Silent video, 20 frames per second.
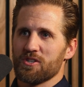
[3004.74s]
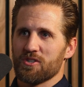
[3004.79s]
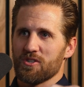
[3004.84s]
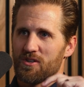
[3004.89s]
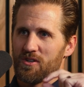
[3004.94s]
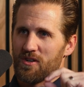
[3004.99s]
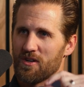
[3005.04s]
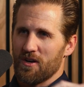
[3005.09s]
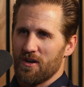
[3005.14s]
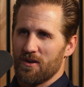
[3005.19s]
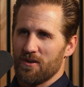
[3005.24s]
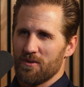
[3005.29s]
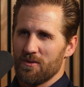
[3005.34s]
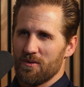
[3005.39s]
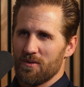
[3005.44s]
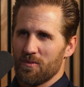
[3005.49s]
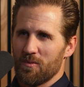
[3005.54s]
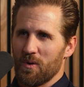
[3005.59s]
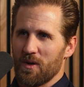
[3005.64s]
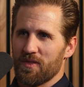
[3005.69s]
should
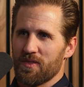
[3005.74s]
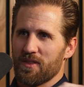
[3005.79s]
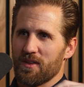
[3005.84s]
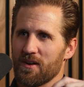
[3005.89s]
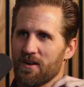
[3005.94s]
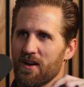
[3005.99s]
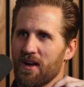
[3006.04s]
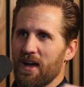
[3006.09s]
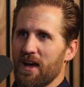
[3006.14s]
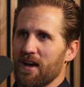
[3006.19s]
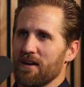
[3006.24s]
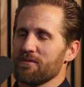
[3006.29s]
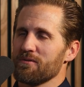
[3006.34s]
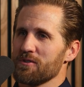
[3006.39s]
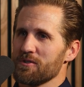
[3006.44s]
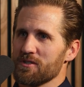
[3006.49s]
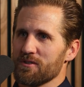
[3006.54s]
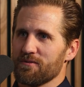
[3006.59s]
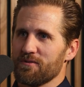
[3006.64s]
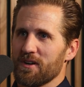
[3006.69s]
know what their
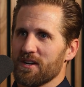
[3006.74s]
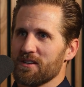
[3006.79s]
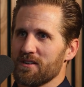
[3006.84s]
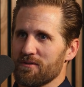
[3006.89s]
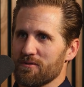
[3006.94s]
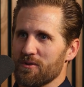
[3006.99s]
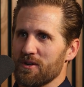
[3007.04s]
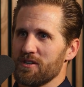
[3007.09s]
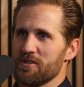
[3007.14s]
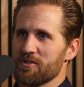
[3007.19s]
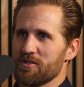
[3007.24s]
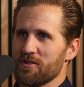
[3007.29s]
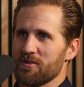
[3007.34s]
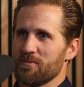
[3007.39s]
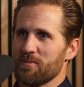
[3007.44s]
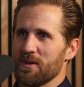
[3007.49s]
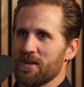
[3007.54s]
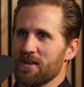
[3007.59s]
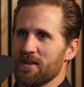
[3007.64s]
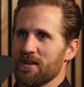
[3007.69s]
average effective rate
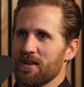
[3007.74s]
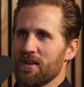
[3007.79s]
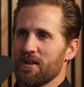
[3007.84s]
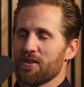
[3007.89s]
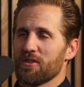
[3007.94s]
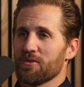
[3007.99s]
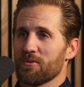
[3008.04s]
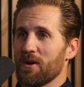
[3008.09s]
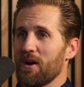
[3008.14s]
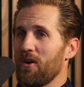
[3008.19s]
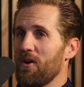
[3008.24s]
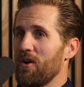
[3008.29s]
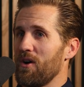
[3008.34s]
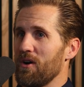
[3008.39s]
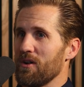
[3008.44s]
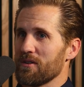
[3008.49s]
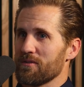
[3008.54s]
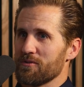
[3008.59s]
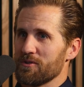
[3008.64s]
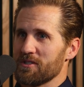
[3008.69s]
should be throughout
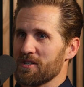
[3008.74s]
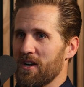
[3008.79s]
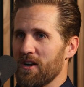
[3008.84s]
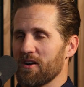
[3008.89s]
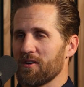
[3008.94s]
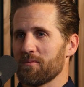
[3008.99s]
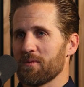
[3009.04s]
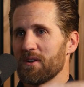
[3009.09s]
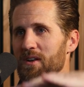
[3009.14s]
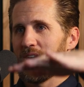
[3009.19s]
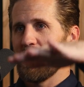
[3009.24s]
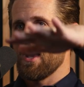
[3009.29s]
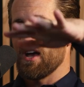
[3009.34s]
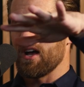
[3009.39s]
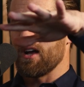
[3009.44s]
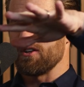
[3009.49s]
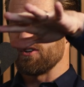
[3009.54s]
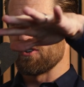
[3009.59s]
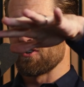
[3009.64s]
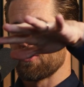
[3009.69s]
all of retirement.
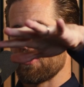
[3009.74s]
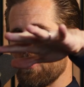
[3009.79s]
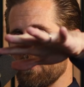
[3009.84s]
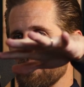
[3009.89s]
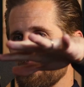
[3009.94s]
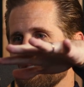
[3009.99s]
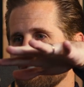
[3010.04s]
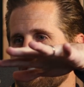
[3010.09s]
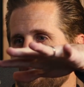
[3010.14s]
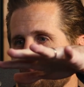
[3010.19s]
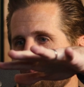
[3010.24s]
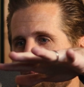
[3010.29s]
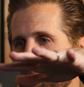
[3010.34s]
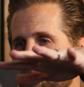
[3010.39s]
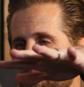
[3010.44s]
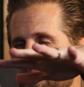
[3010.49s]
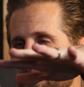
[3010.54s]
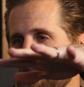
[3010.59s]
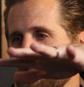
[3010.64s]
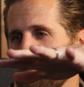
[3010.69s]
And your goal is to
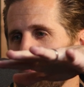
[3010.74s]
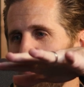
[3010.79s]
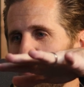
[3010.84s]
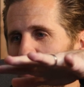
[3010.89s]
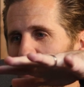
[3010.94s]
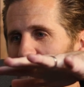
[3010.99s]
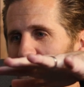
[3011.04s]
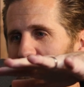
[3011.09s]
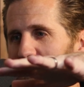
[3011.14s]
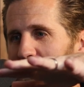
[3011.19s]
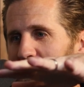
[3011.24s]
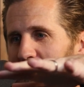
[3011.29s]
bring the bottom